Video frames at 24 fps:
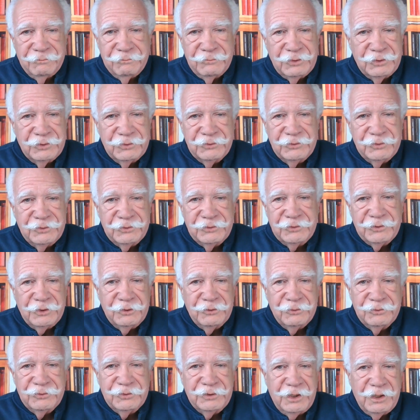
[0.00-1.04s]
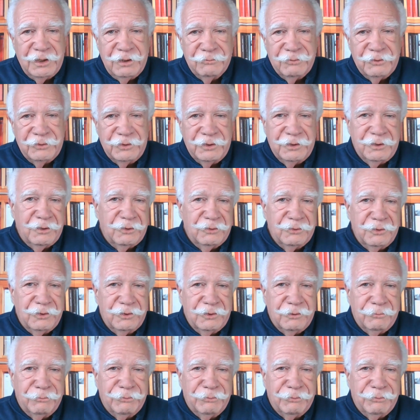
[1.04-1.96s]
because it's understandable. You don't know the